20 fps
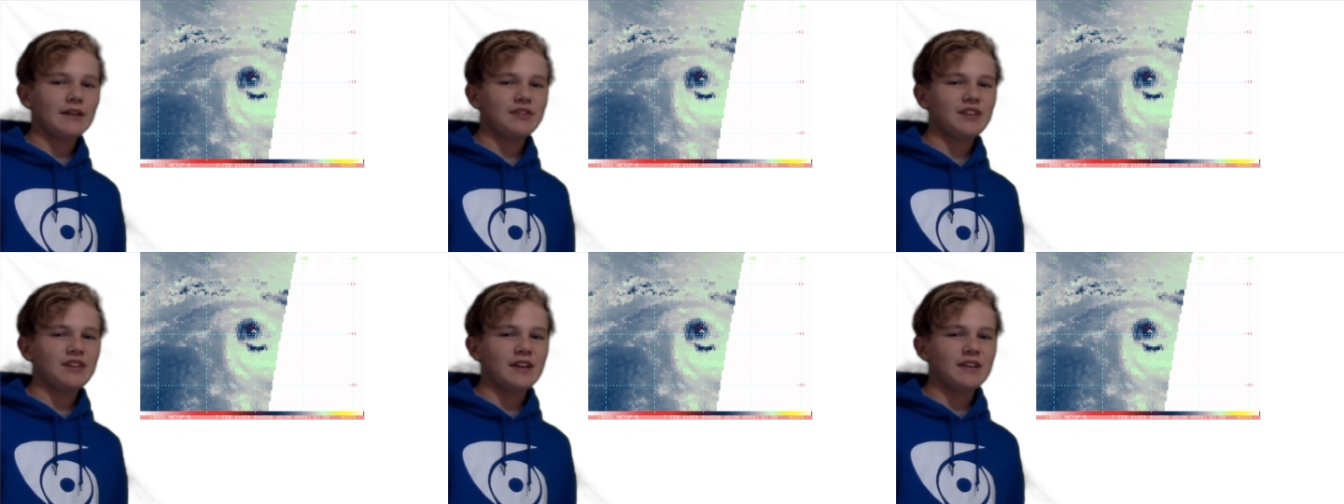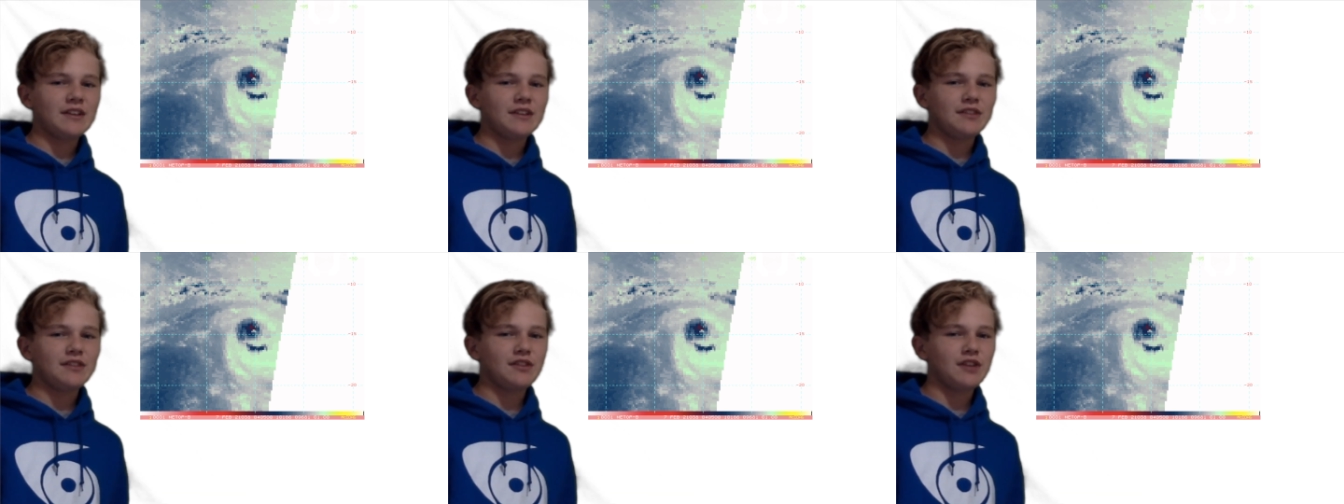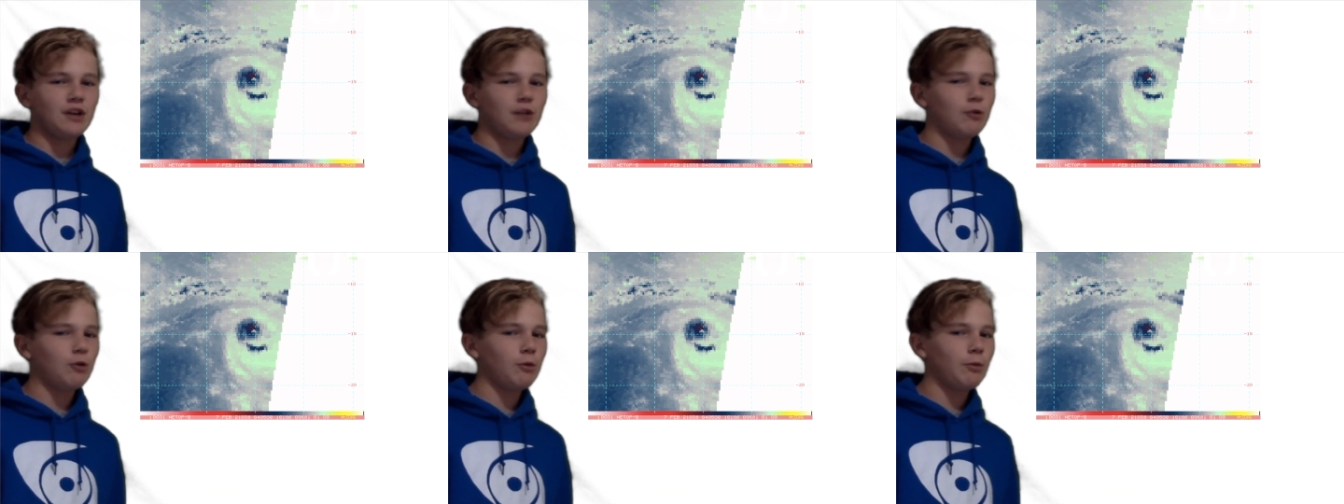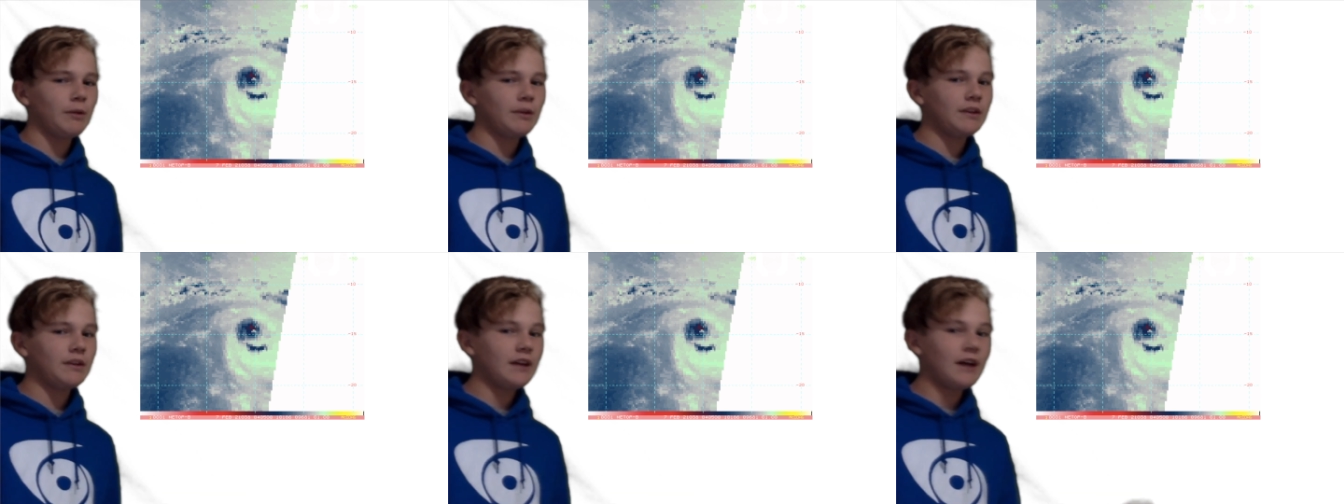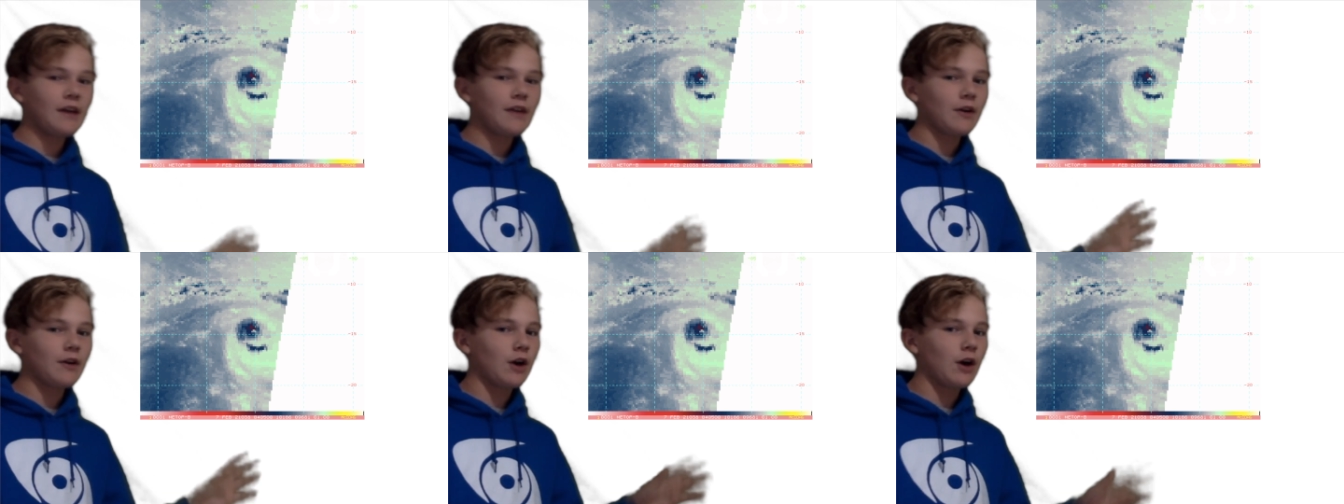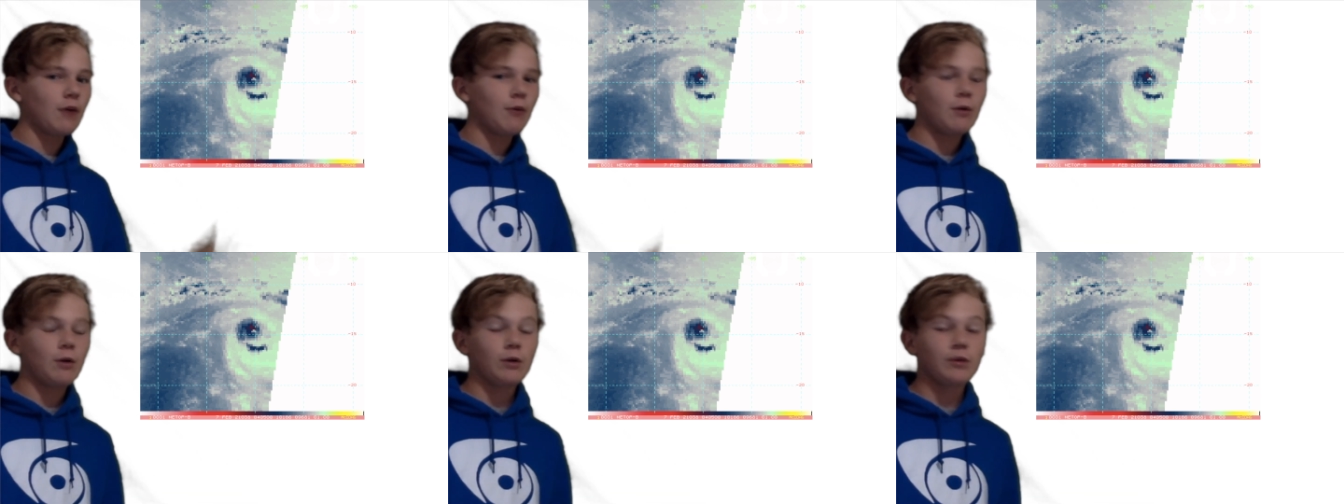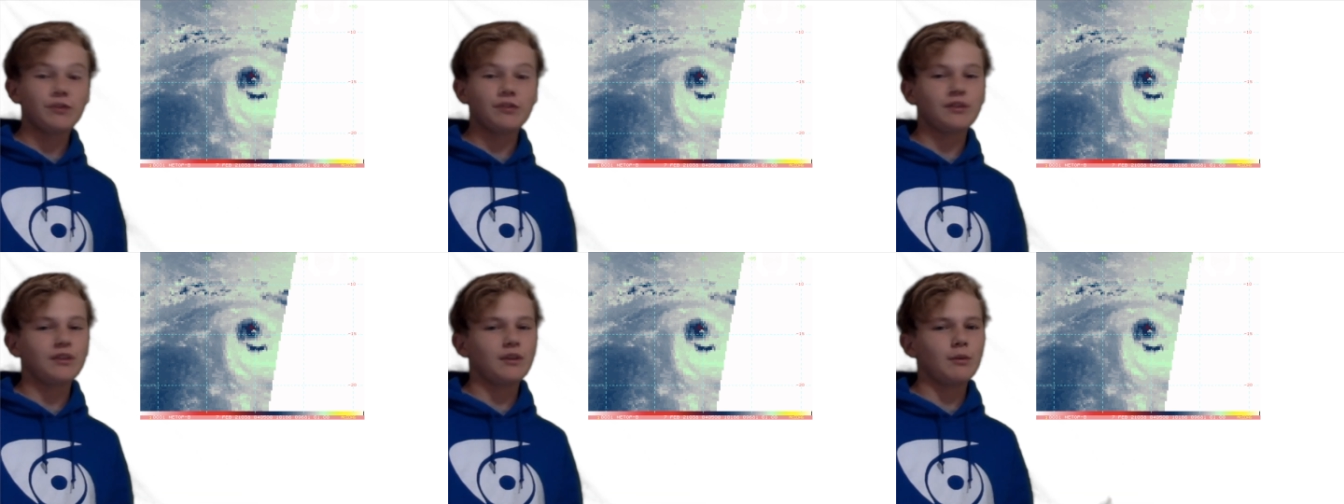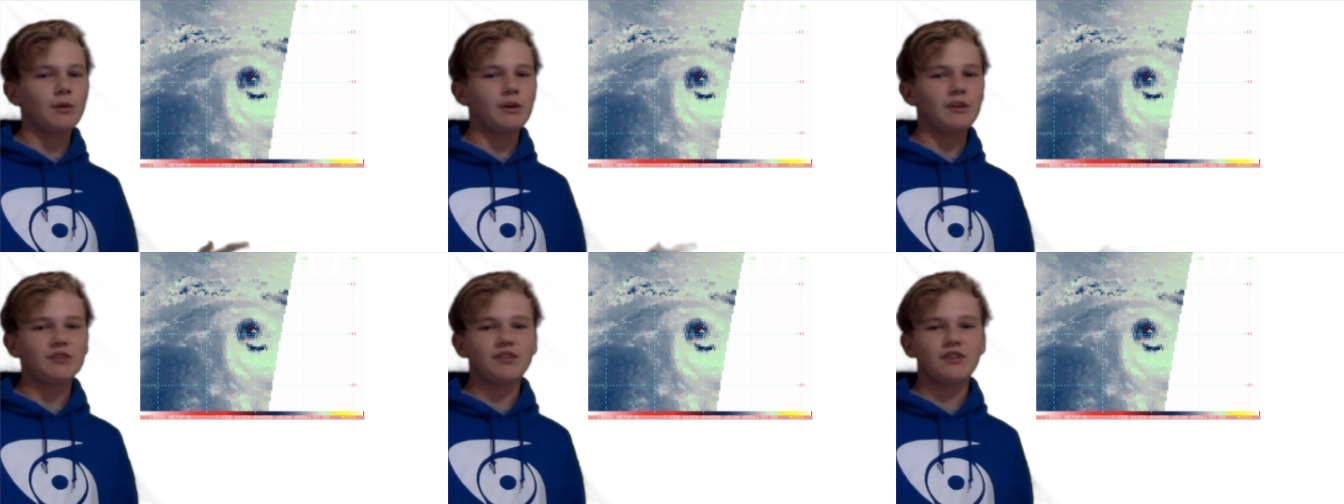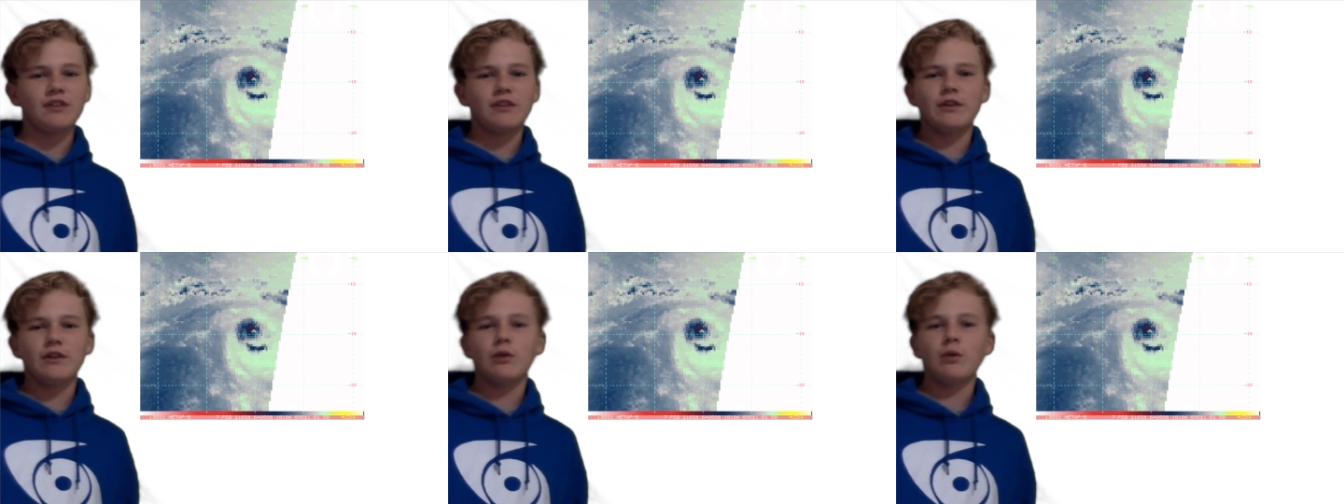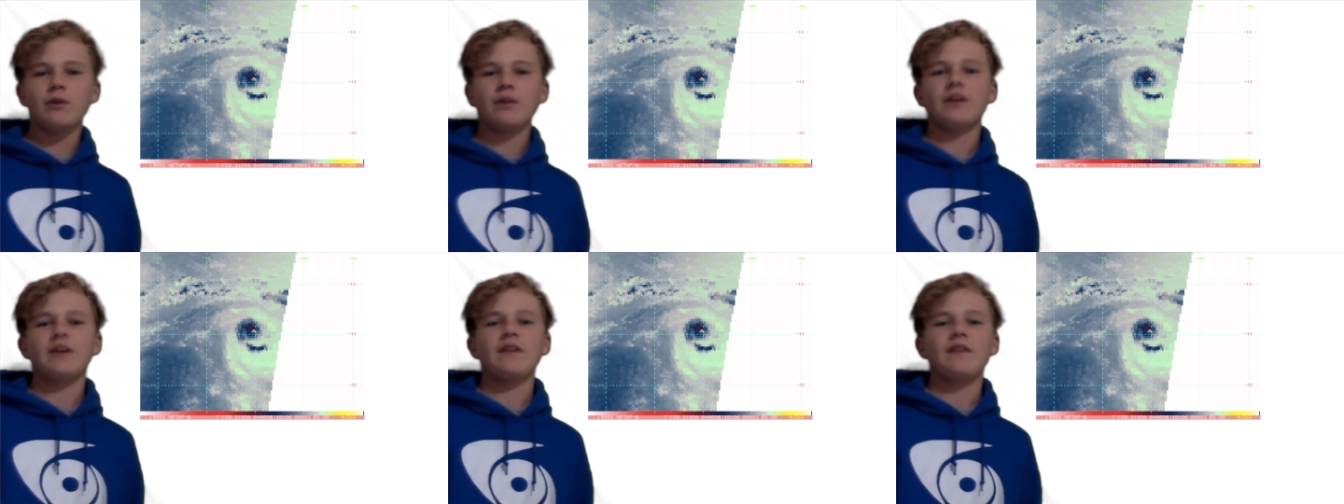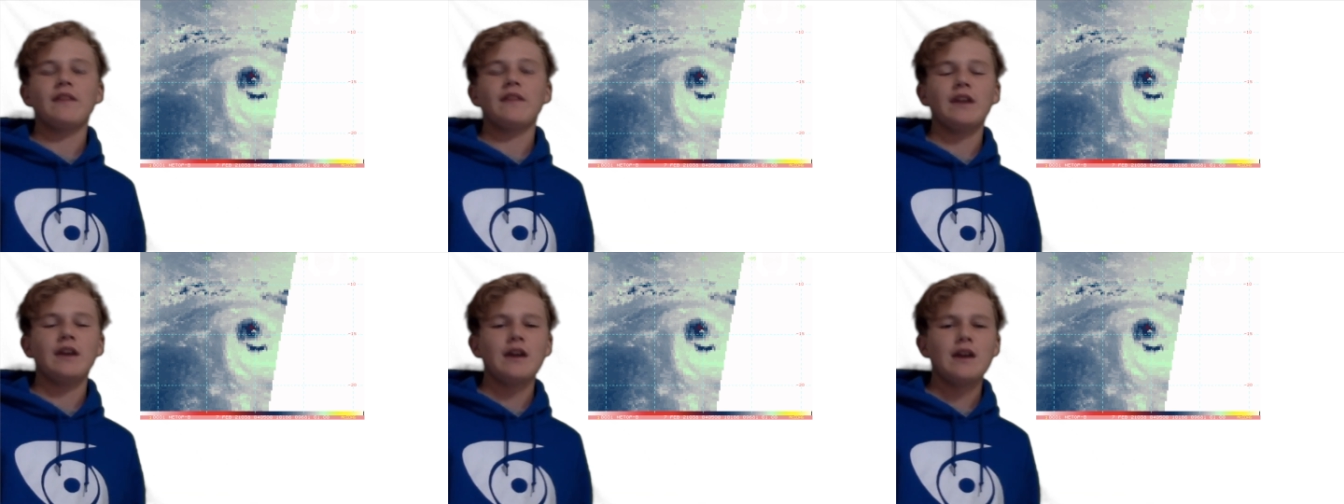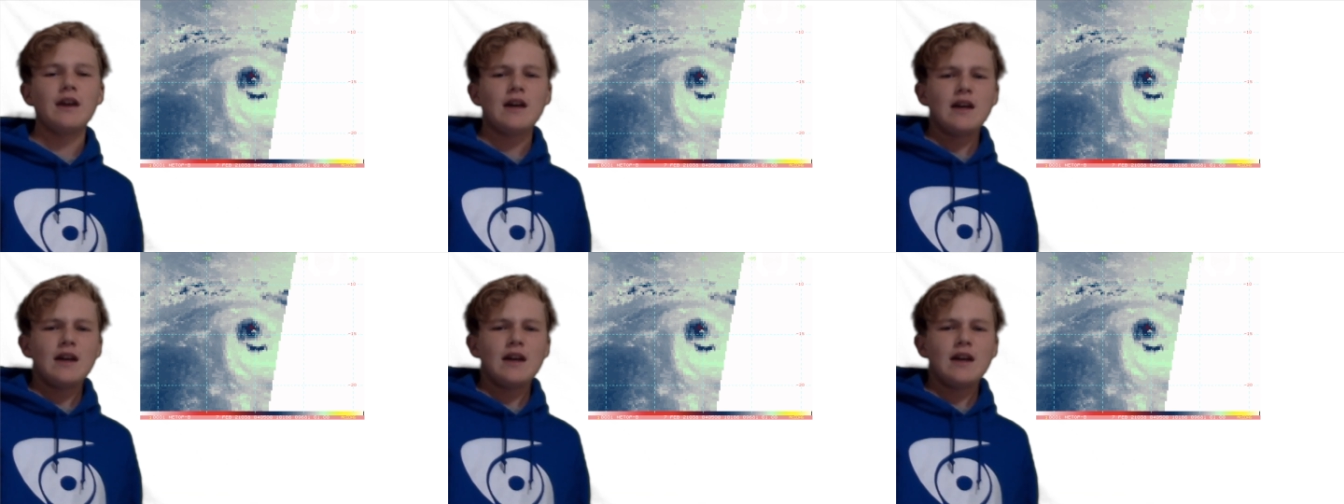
southeastern eye wall, but the other eye walls, the western, the northern, and the